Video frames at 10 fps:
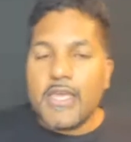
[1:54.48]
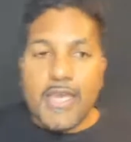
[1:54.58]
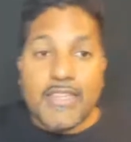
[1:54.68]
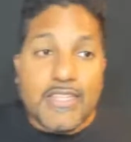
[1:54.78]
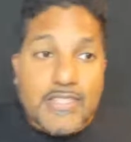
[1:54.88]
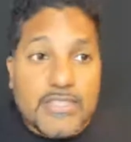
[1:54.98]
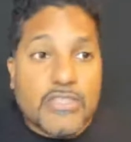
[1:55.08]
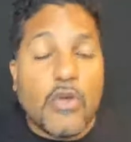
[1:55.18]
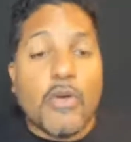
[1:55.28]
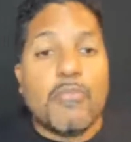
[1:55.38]
And this is
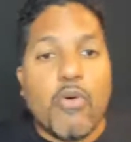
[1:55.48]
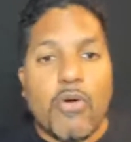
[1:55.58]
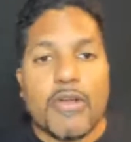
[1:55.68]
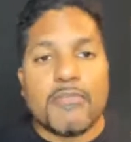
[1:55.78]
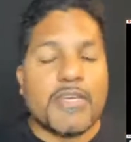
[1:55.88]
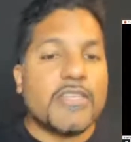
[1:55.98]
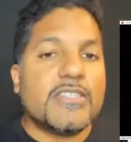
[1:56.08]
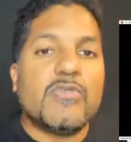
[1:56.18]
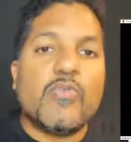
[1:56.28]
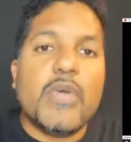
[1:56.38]
so important
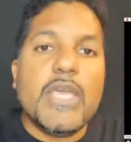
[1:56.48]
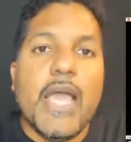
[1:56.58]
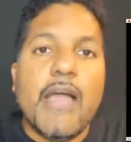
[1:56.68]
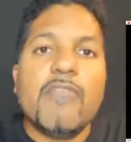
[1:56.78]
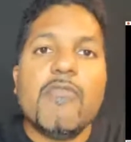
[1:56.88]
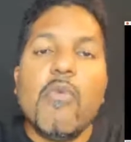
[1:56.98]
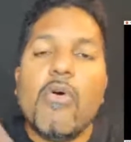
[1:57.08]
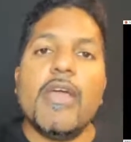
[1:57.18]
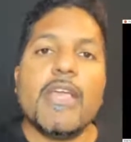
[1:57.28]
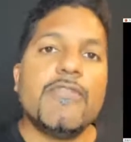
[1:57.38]
because we have
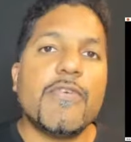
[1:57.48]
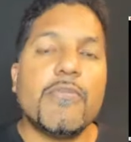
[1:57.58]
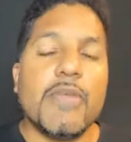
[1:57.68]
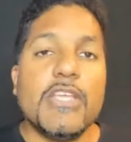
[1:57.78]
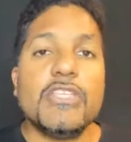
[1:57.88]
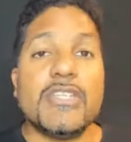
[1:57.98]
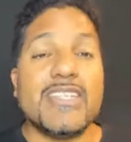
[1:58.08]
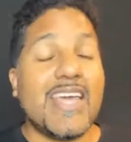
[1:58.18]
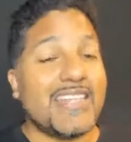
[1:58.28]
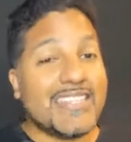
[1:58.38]
more information
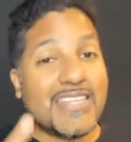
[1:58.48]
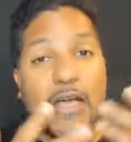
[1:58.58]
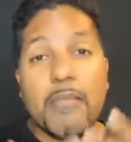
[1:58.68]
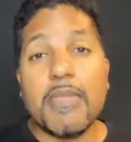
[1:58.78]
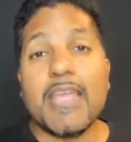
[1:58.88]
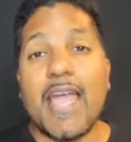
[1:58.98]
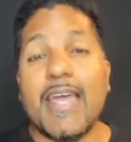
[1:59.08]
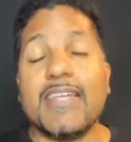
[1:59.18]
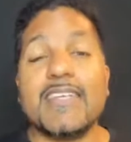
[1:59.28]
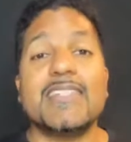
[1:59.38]
that is coming
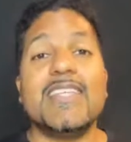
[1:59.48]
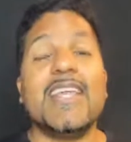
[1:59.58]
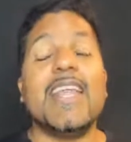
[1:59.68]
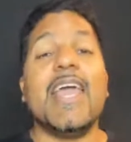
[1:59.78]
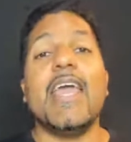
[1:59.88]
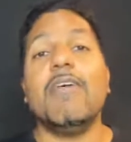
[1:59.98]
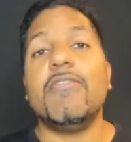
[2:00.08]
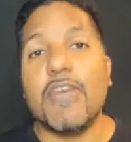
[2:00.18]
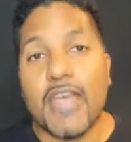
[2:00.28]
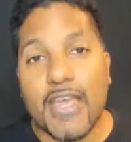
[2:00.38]
at us than
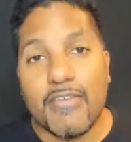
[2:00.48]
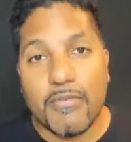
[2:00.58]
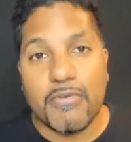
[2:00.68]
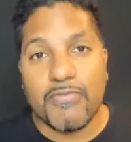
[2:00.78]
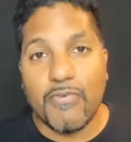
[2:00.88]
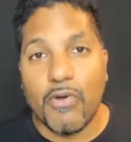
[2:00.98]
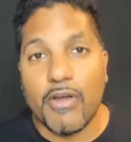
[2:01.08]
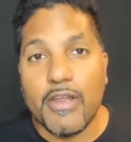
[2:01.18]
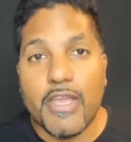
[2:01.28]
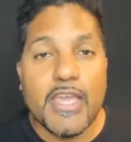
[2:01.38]
ever before.
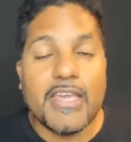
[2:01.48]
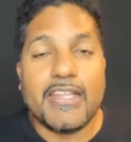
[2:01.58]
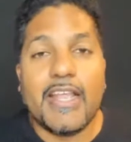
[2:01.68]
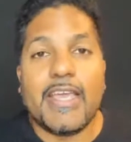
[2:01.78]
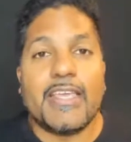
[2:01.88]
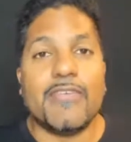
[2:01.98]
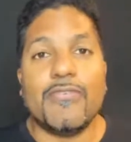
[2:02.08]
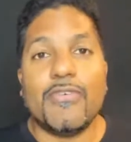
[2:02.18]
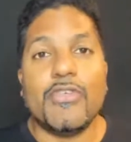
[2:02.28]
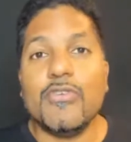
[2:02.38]
Like
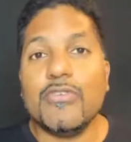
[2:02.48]
for you